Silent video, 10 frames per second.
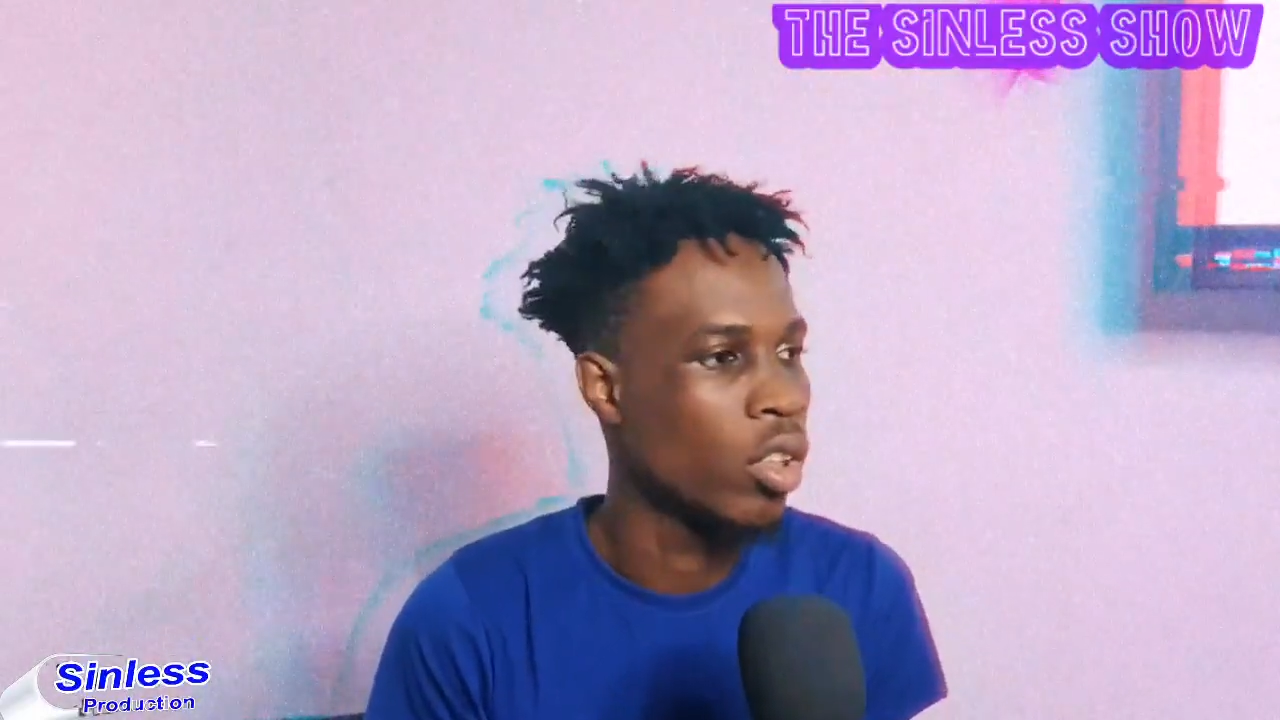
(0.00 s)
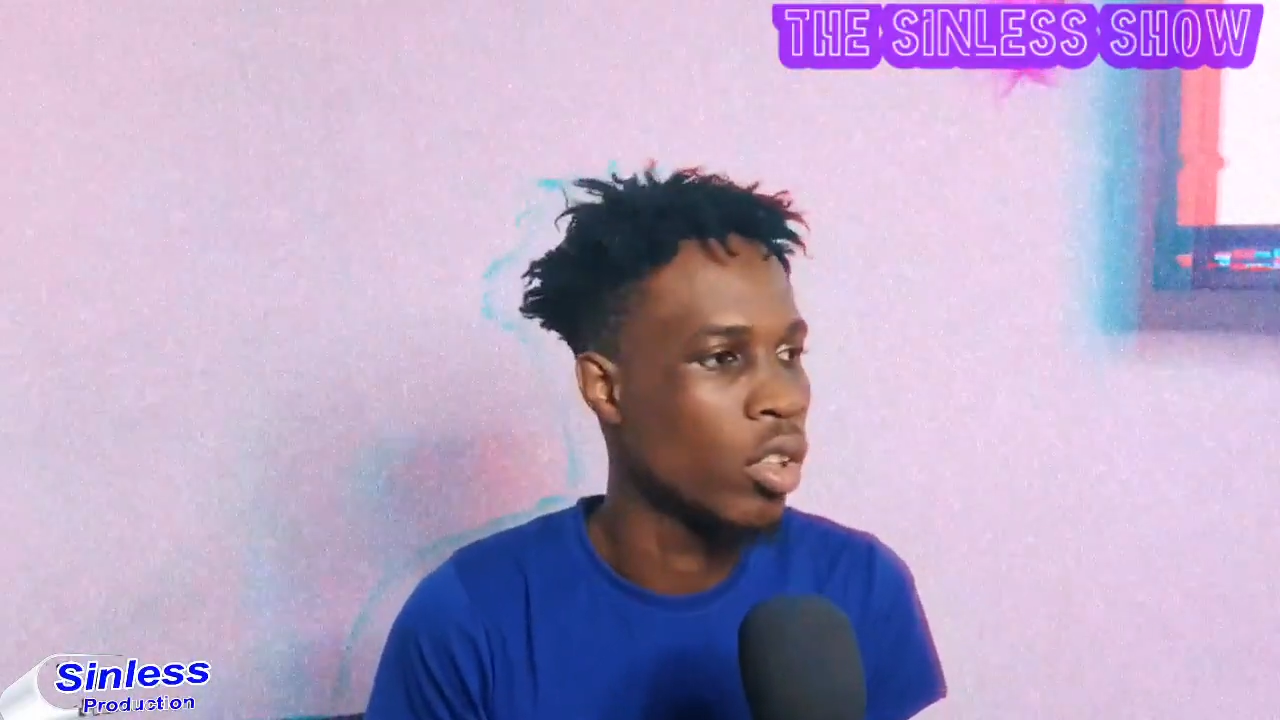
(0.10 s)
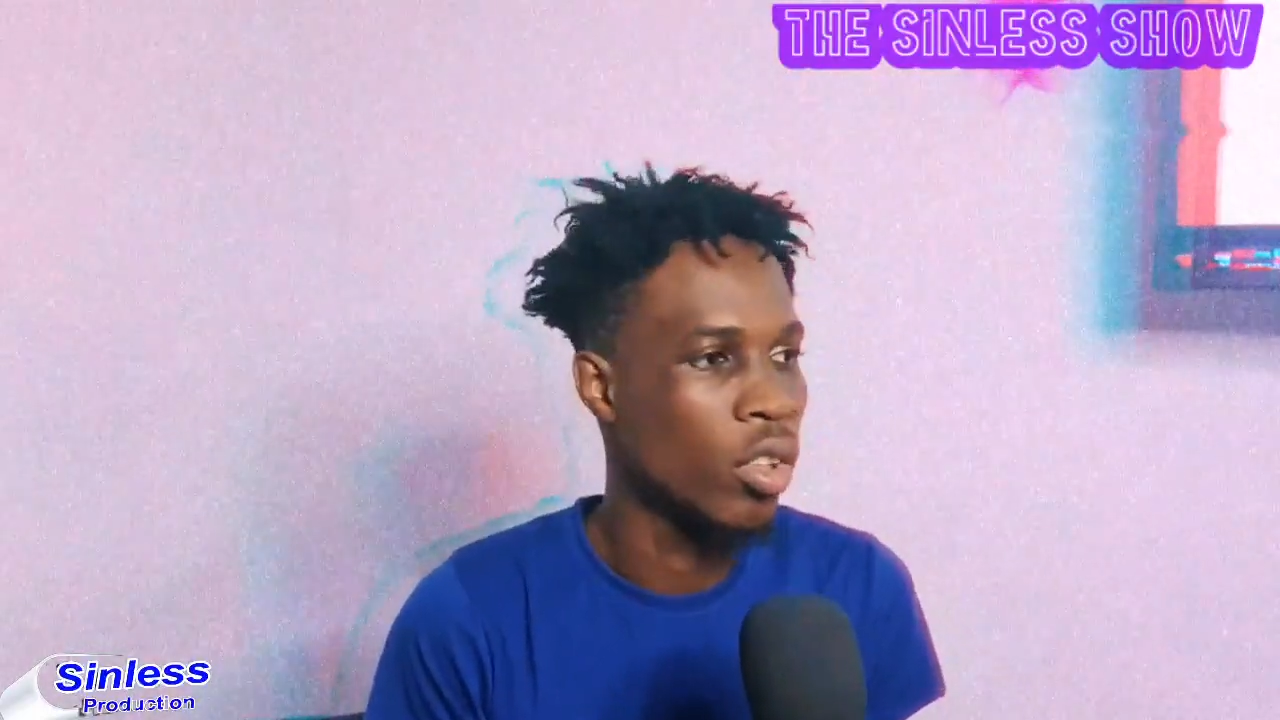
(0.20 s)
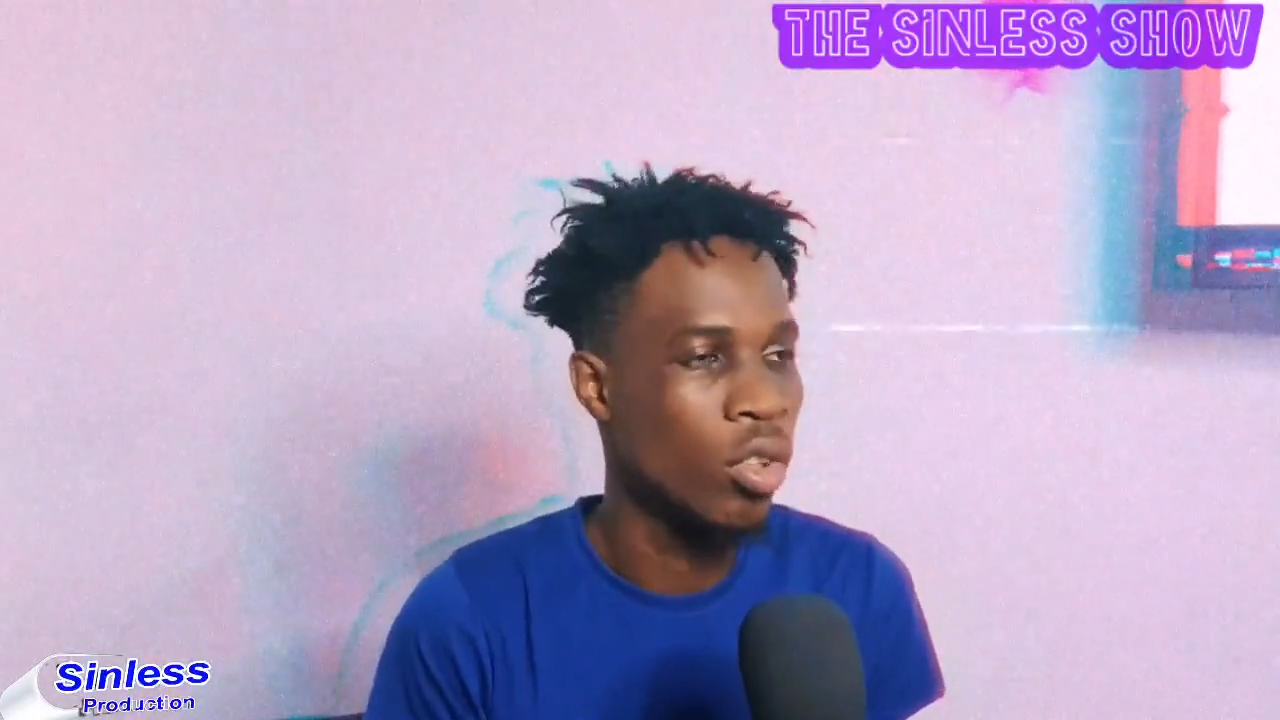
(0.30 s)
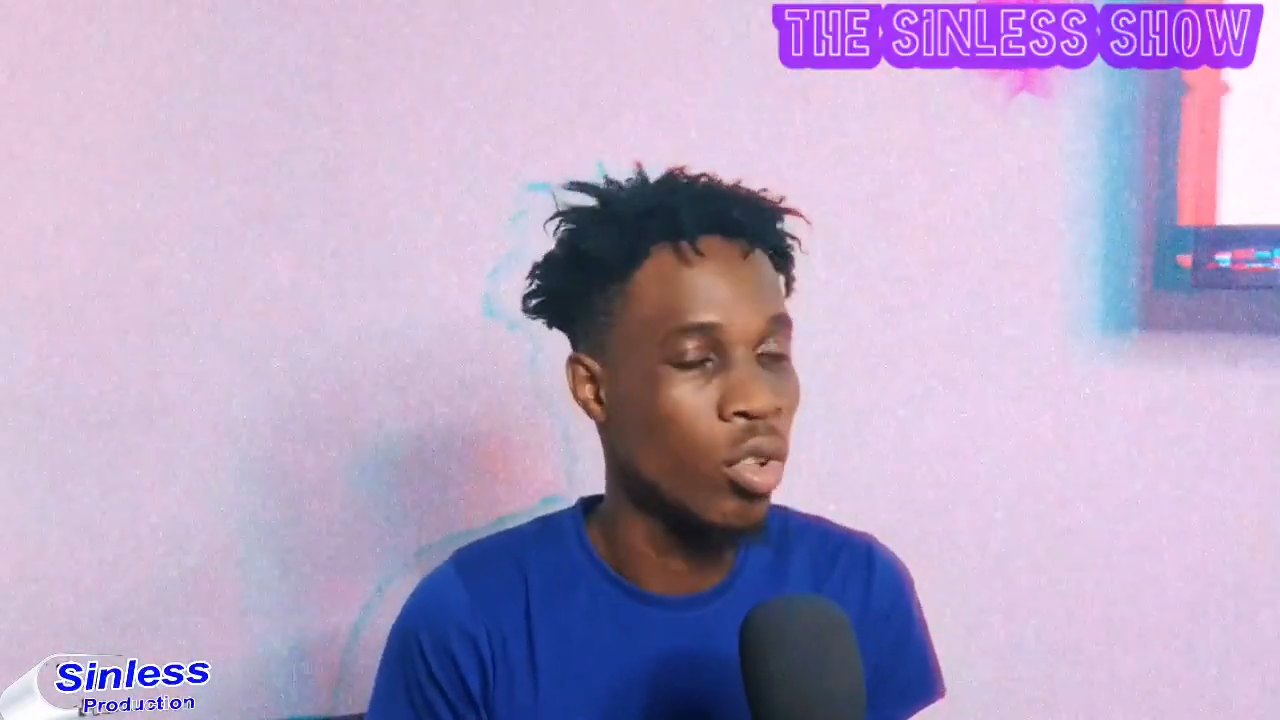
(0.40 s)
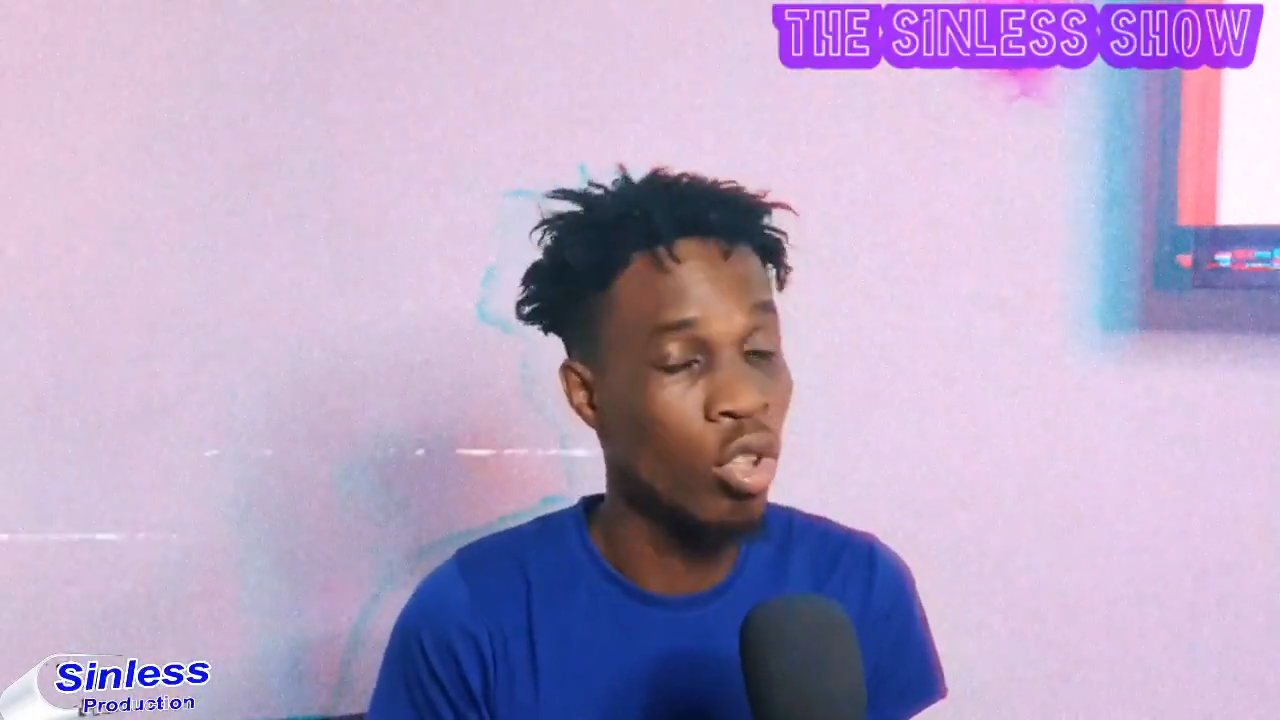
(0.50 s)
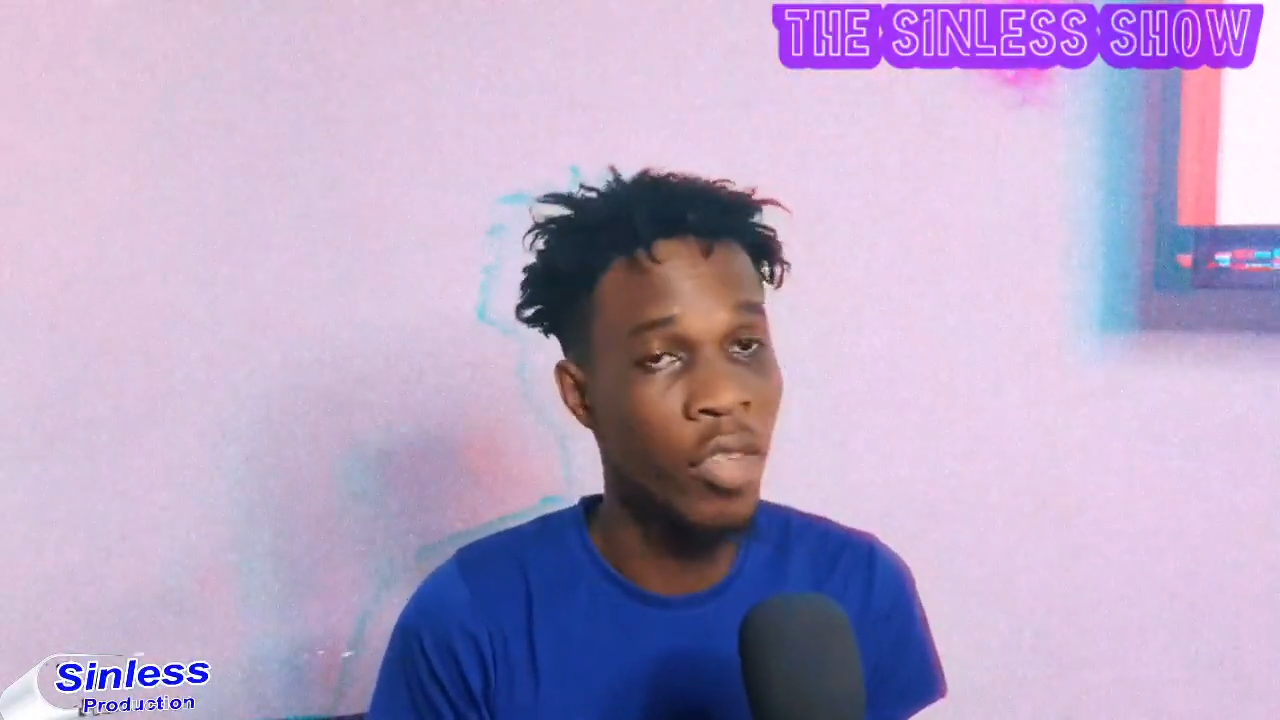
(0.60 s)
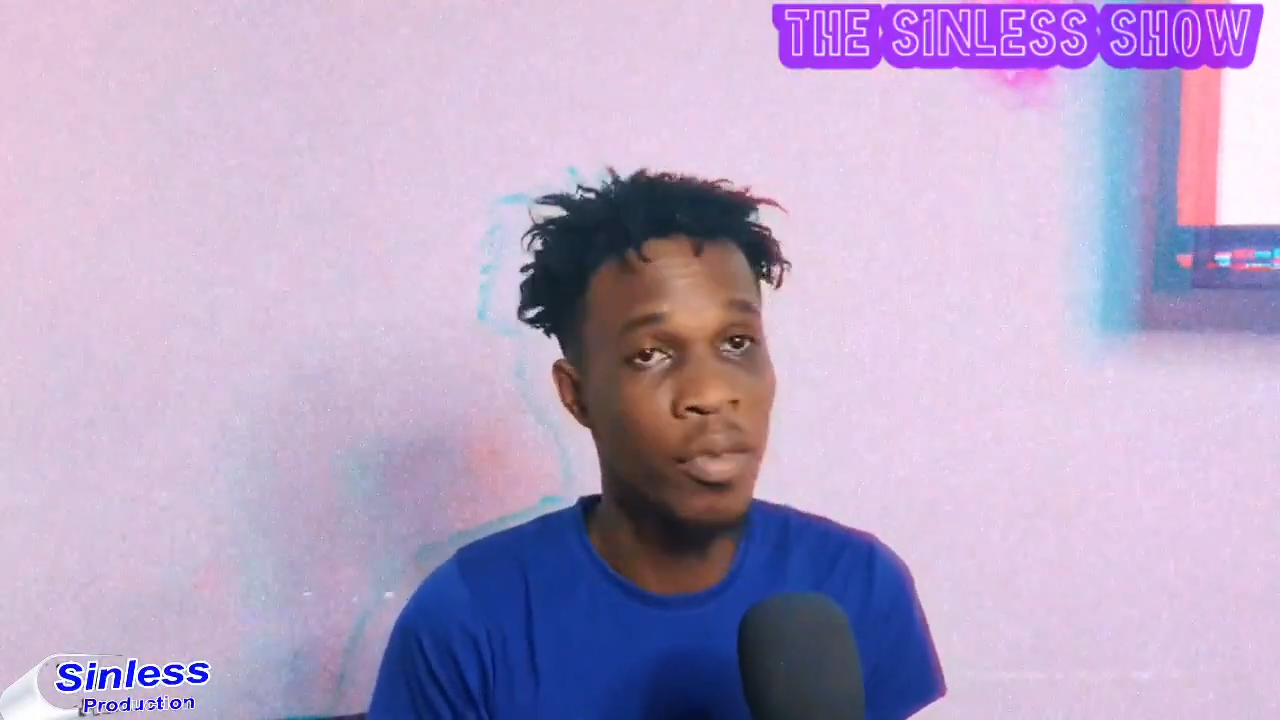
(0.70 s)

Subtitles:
very rich.